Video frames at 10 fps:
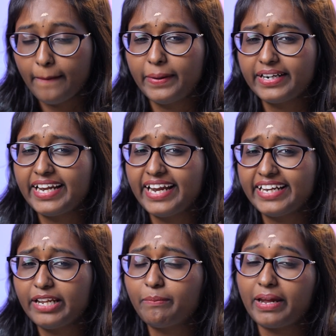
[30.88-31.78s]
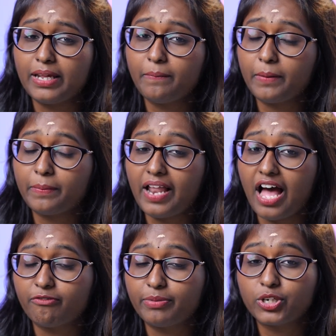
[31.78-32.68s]
But lately, many people
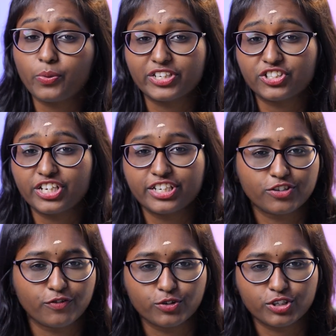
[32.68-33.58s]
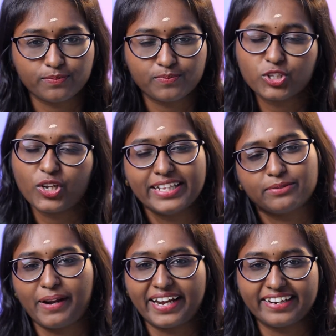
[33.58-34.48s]
have been questioning its future. So
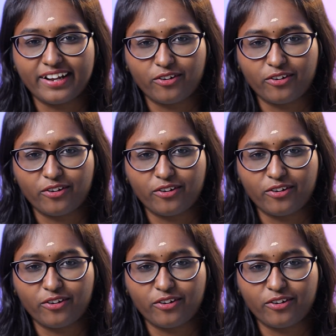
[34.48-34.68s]
let's break it